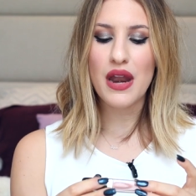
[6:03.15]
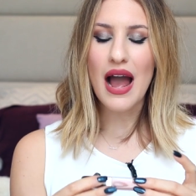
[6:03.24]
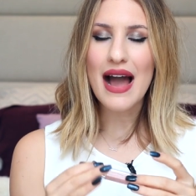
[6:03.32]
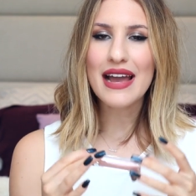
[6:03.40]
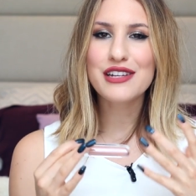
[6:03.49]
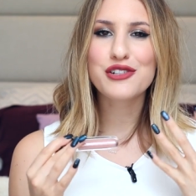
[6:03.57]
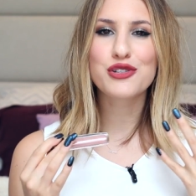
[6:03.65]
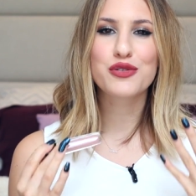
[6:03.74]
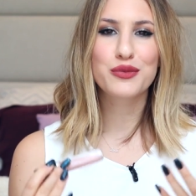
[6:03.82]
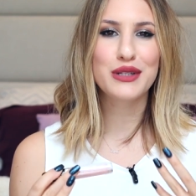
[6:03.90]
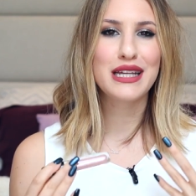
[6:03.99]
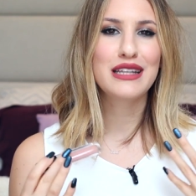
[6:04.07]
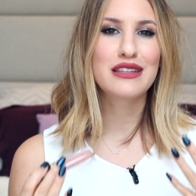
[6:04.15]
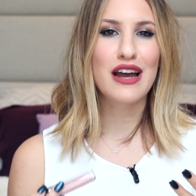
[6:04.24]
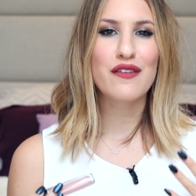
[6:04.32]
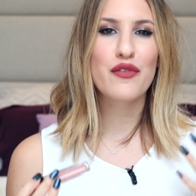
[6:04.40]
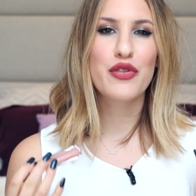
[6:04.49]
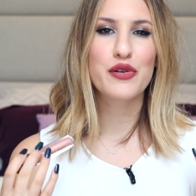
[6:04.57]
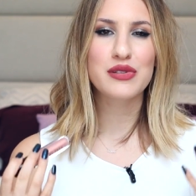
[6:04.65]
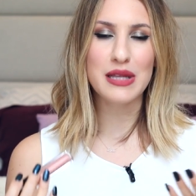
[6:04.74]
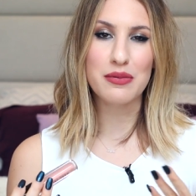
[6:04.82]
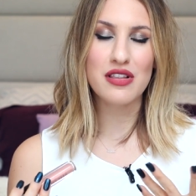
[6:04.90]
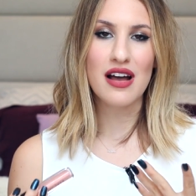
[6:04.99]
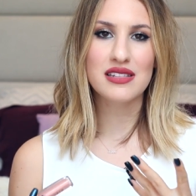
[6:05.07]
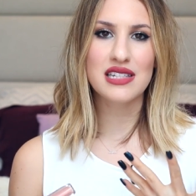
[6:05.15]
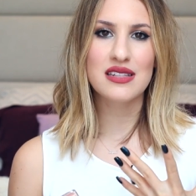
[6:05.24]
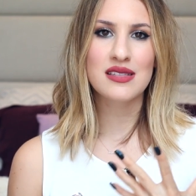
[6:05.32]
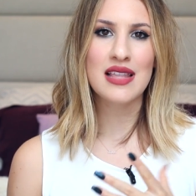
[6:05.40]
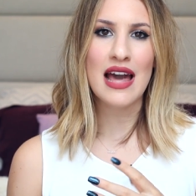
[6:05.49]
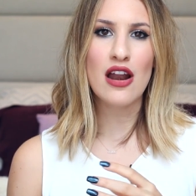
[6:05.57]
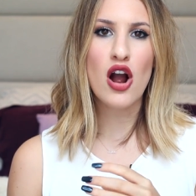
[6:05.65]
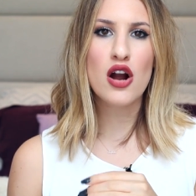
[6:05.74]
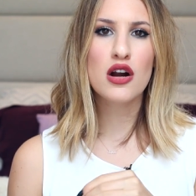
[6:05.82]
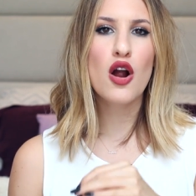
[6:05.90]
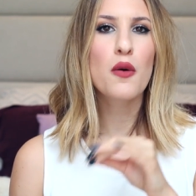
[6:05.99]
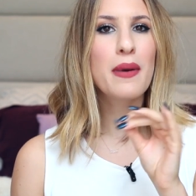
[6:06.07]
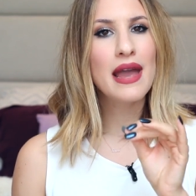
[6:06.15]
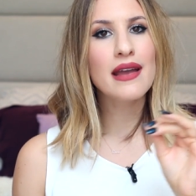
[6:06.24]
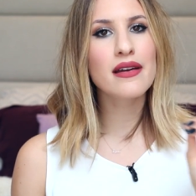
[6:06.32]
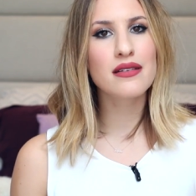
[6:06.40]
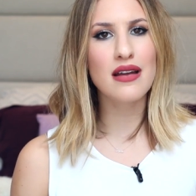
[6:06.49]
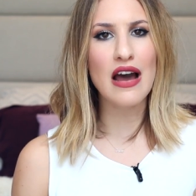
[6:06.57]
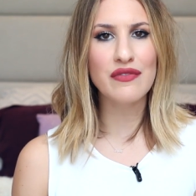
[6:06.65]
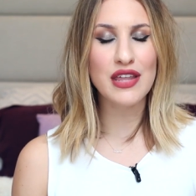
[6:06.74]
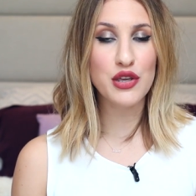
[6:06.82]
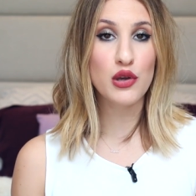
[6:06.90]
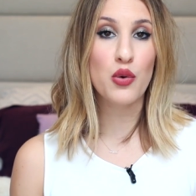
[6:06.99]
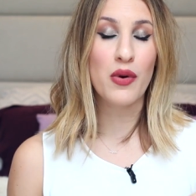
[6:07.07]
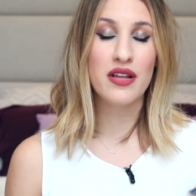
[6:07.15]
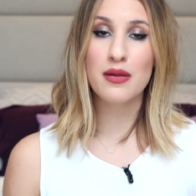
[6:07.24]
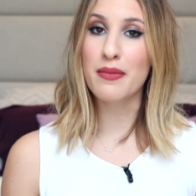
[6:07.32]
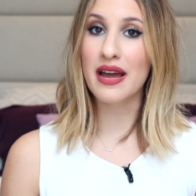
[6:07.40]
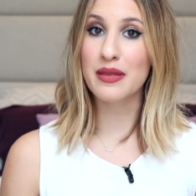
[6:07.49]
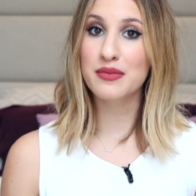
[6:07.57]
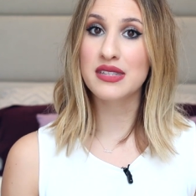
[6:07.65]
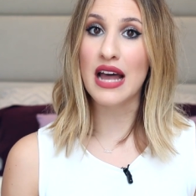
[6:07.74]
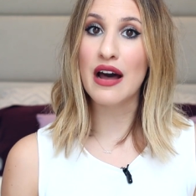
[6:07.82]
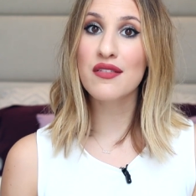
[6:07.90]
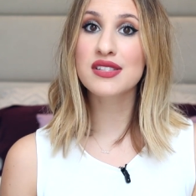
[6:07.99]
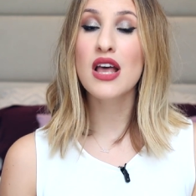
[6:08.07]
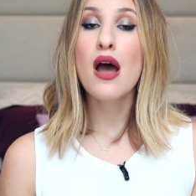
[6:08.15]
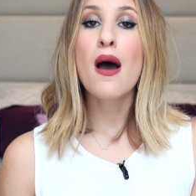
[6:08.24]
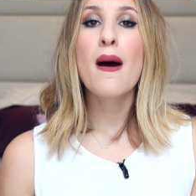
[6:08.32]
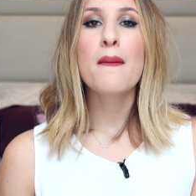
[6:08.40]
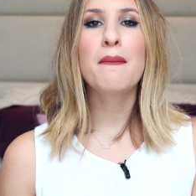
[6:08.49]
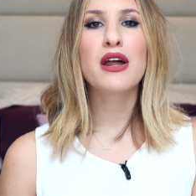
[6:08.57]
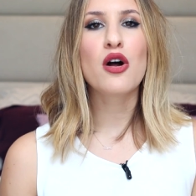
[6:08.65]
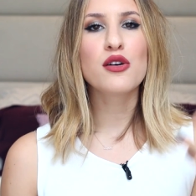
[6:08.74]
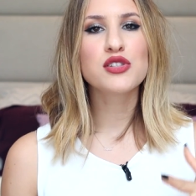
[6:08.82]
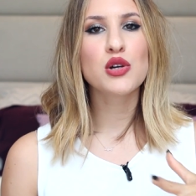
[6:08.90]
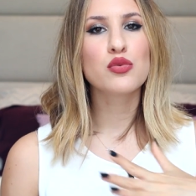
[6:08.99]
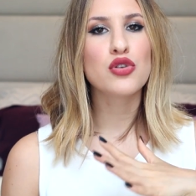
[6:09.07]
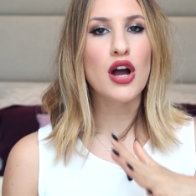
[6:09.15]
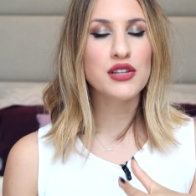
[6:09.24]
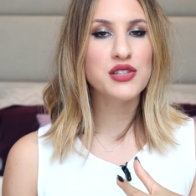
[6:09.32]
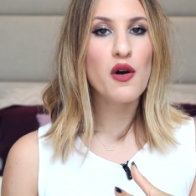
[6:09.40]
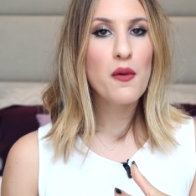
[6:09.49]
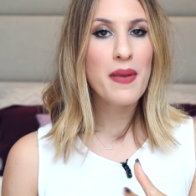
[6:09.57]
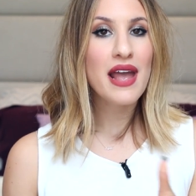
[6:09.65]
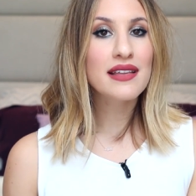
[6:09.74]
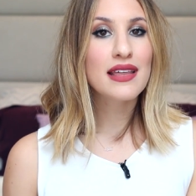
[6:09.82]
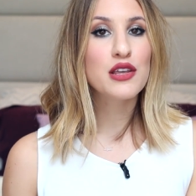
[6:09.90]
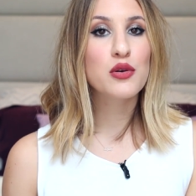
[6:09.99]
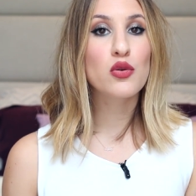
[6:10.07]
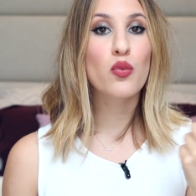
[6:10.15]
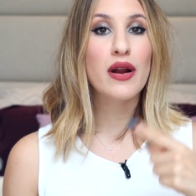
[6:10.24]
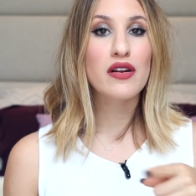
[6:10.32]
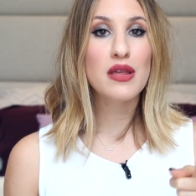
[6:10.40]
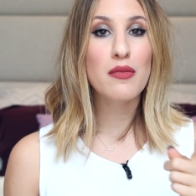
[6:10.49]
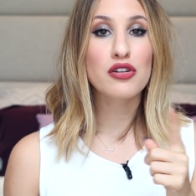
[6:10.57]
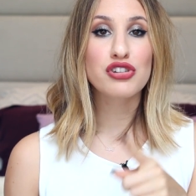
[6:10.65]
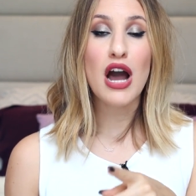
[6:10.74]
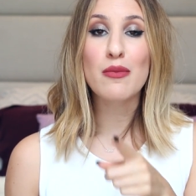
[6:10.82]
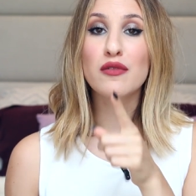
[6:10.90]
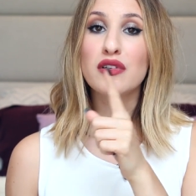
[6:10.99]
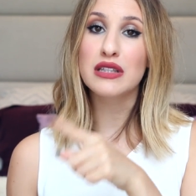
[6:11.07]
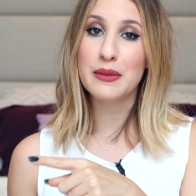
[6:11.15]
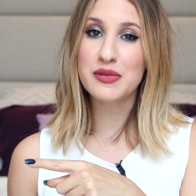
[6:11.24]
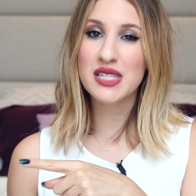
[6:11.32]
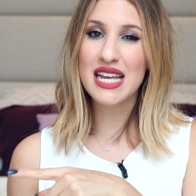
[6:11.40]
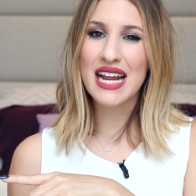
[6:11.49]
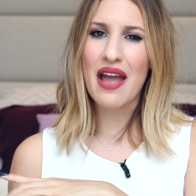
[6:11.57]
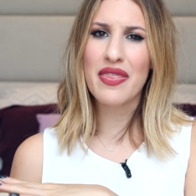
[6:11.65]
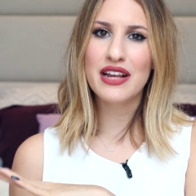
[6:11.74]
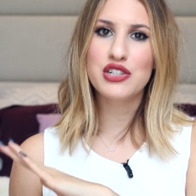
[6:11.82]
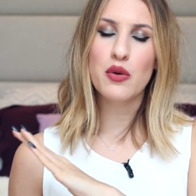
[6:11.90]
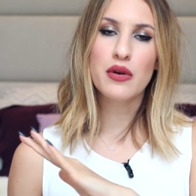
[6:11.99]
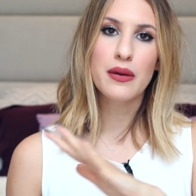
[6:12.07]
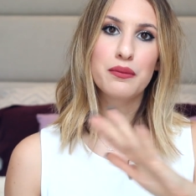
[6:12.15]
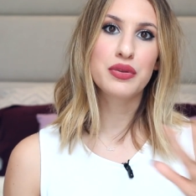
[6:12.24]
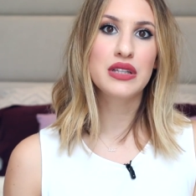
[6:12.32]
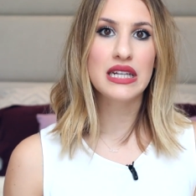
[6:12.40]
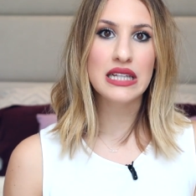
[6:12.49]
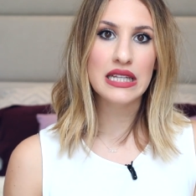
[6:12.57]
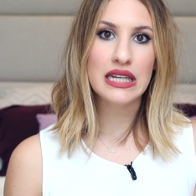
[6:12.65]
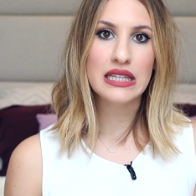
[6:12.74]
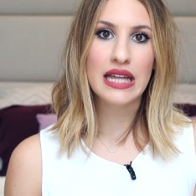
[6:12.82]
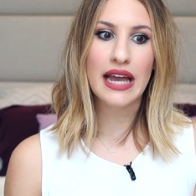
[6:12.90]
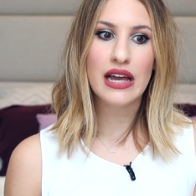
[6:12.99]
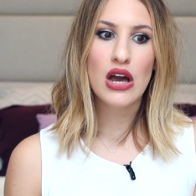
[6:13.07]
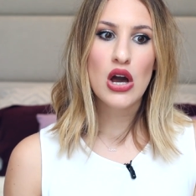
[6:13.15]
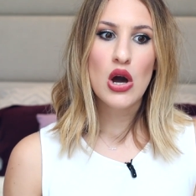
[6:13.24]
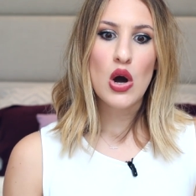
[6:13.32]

but I just really love those lip glosses that are opaque enough that you could wear them by themselves, but also not so opaque that you could wear them on top of a lipstick and they don't completely like